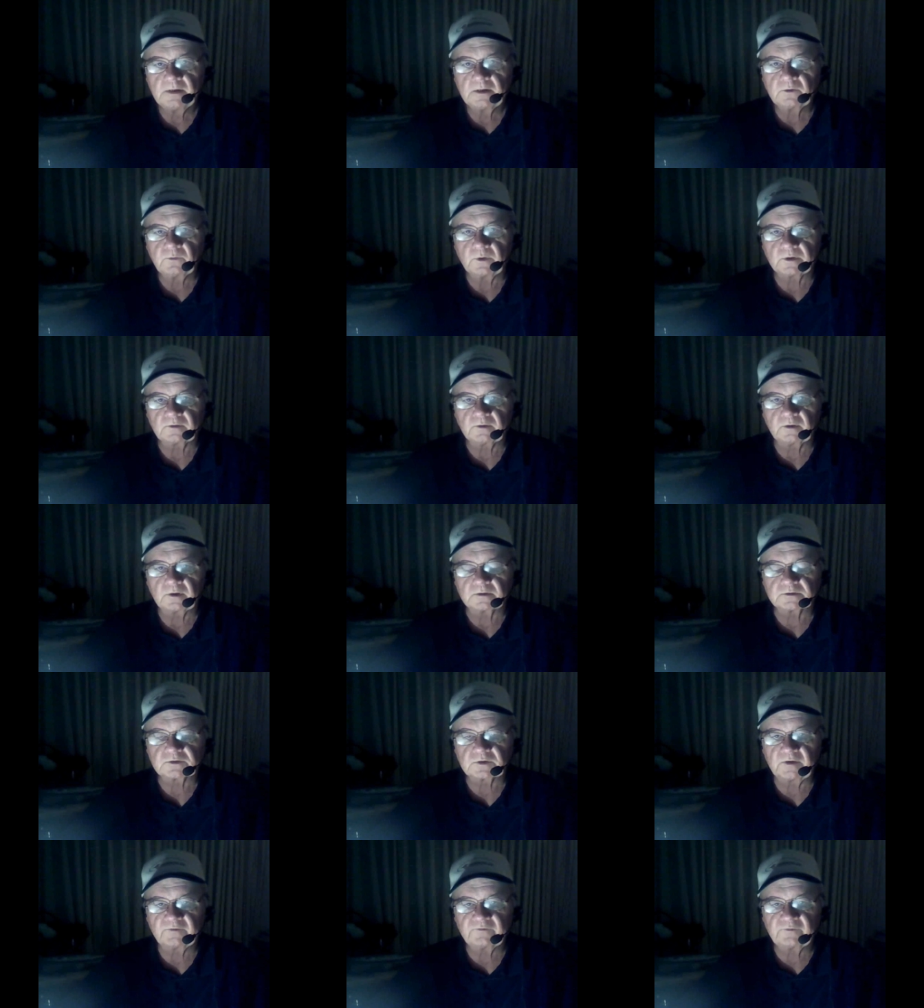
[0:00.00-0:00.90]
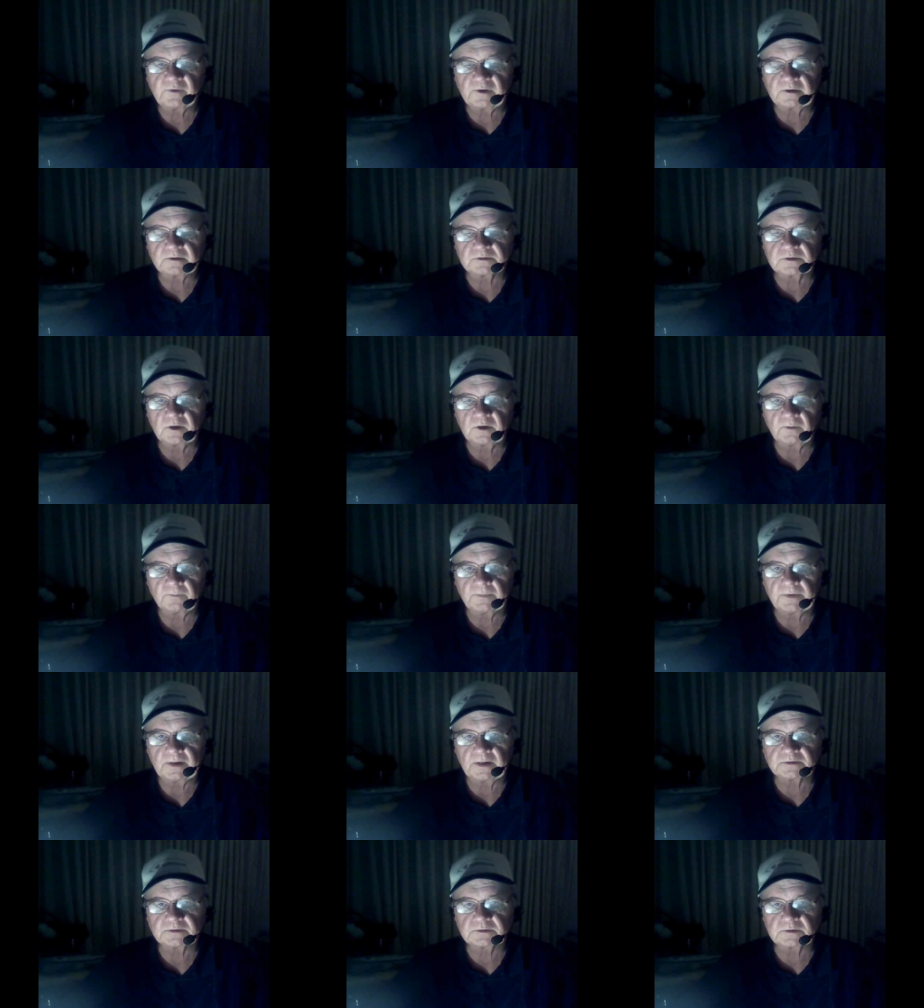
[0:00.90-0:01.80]
Quick Dog software has helped
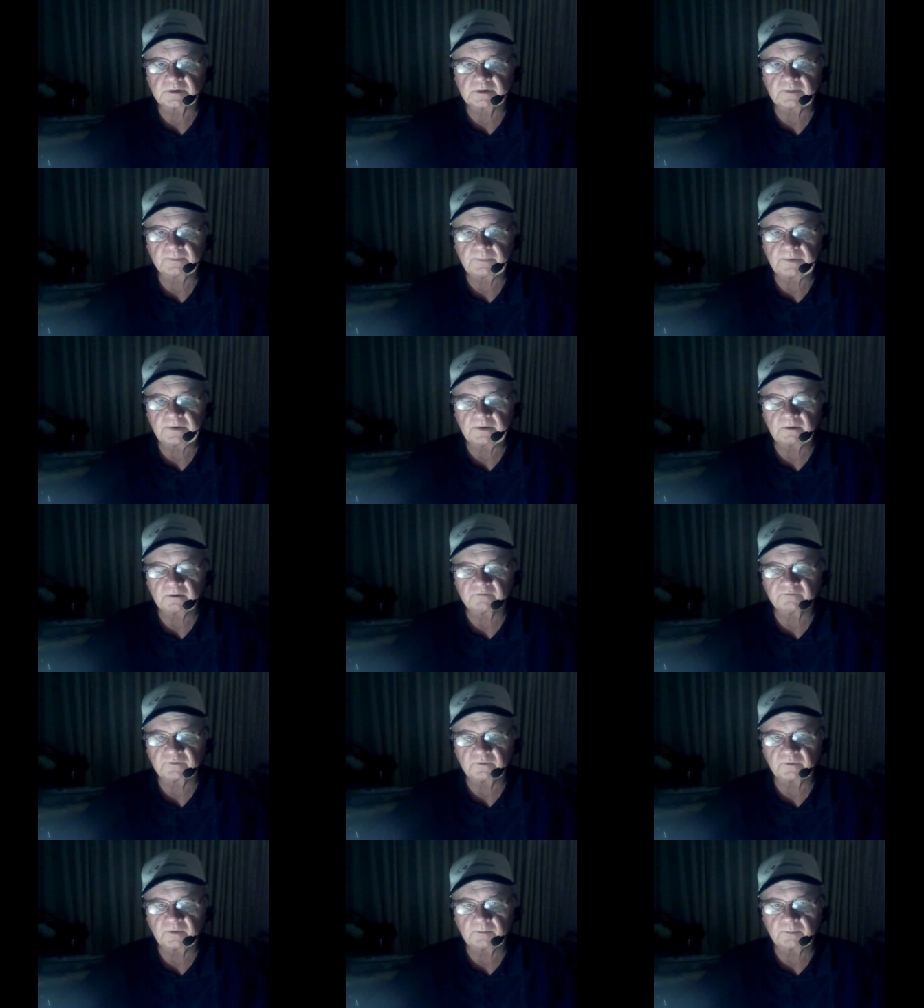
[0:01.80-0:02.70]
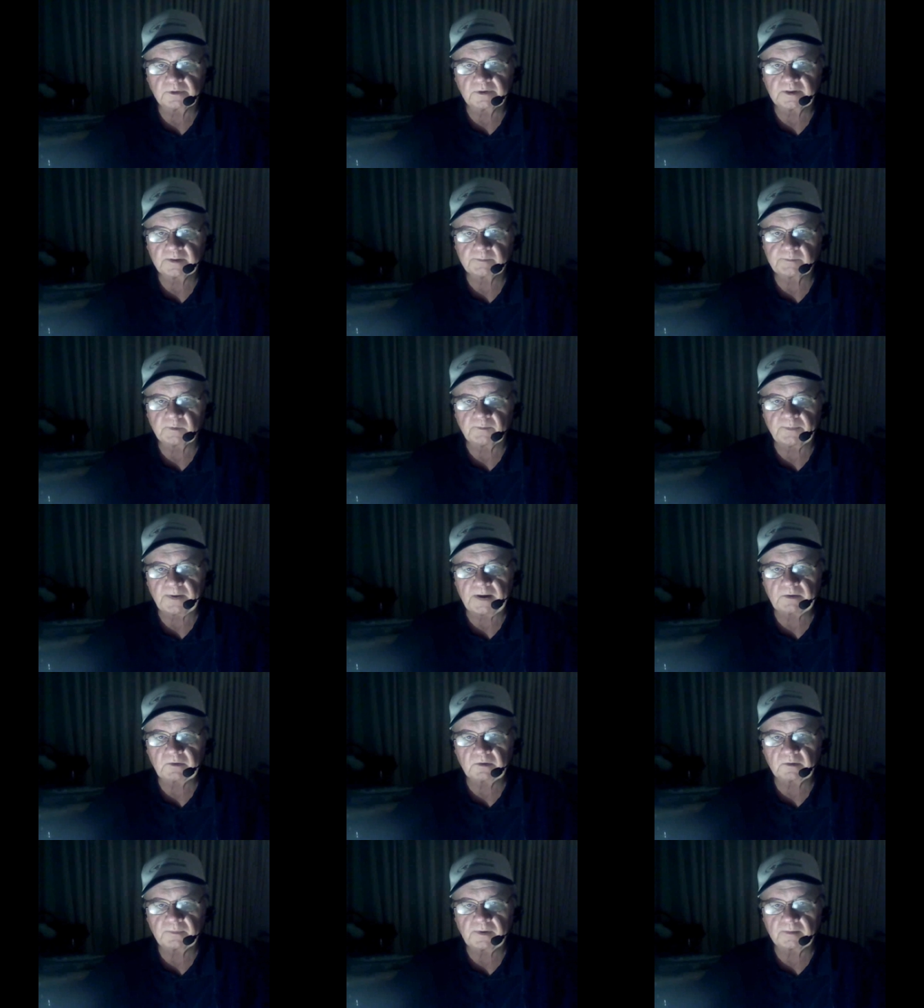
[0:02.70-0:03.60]
me isolate a pair of very playable
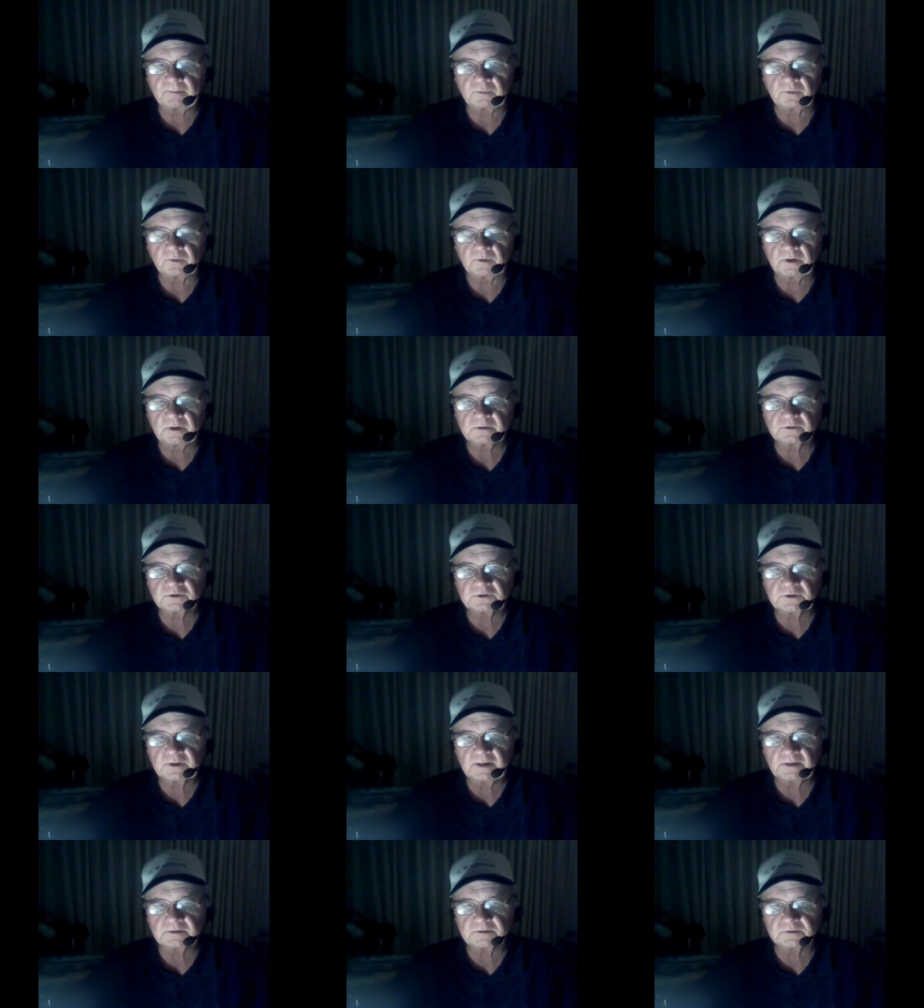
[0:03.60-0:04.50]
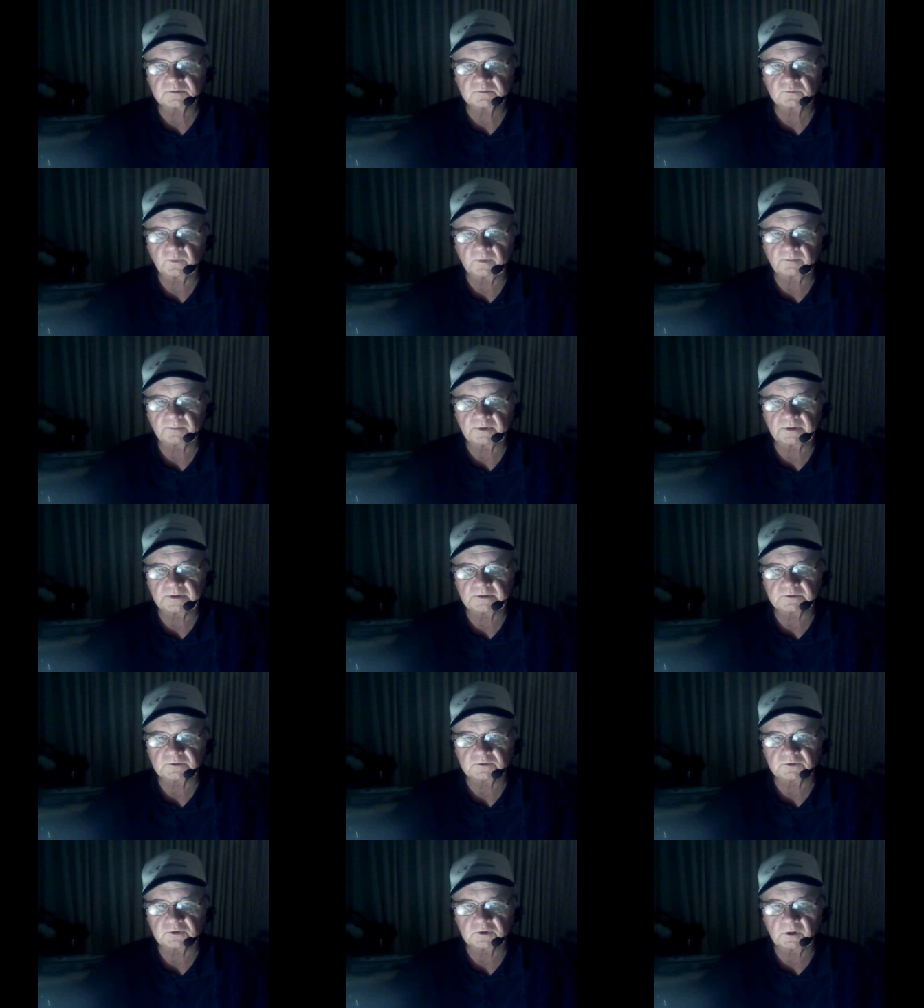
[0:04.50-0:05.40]
Power Pup long shots. Win,
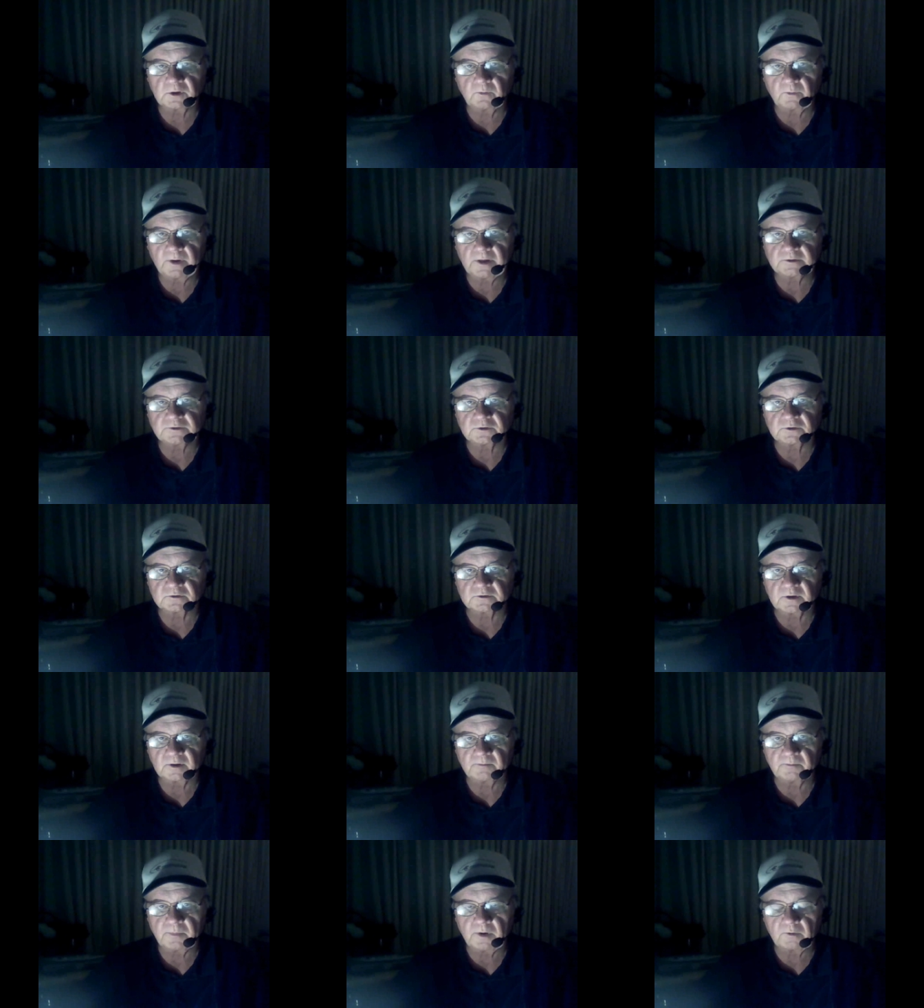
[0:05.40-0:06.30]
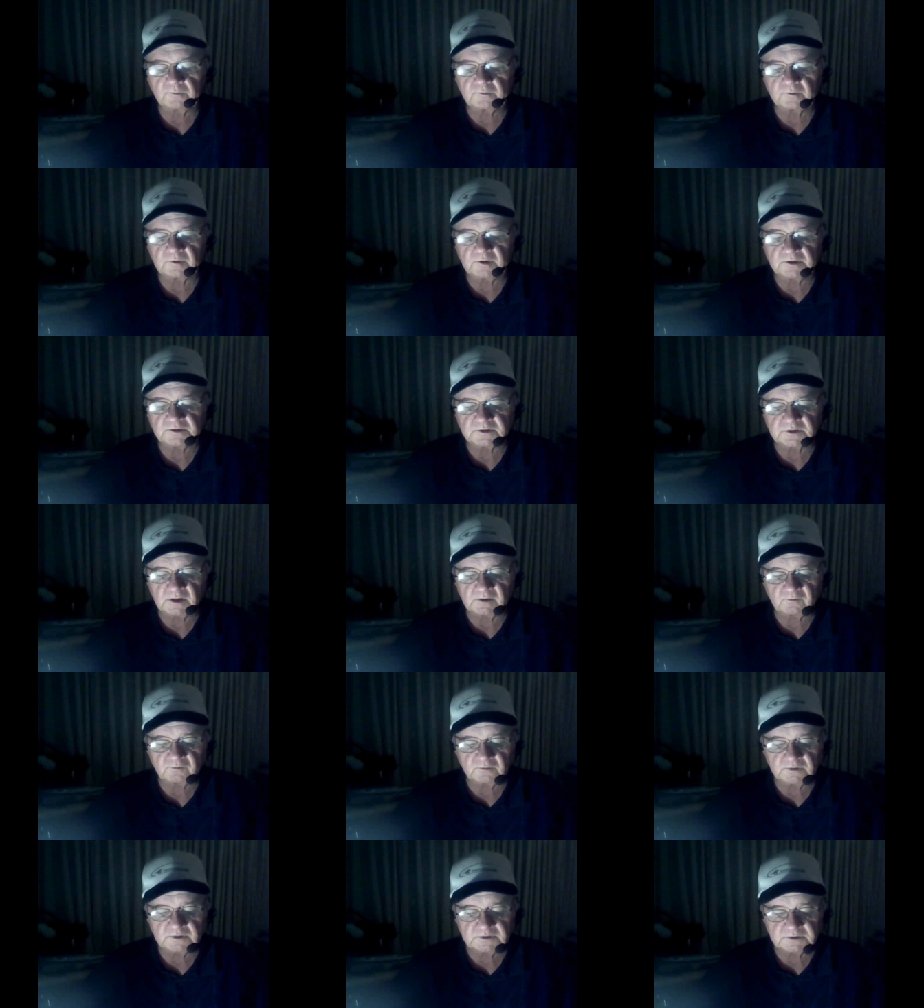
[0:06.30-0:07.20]
place, and show wagers on both of these
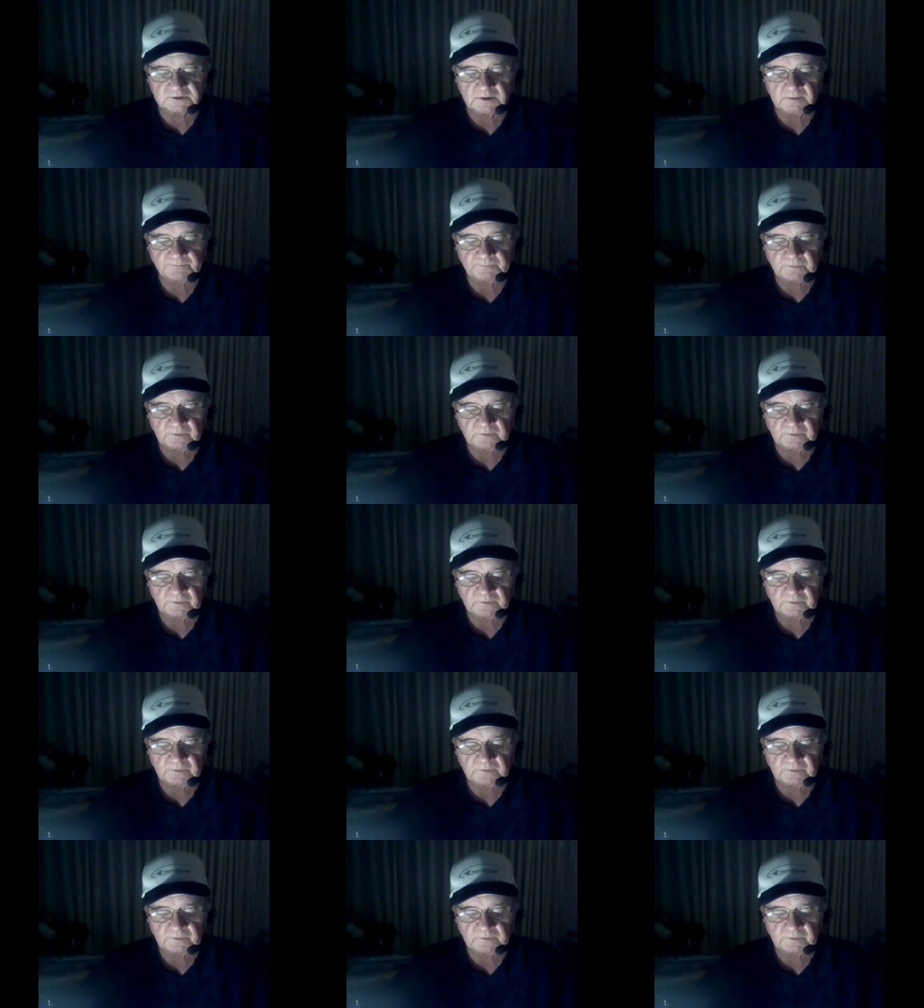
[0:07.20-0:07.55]
entries.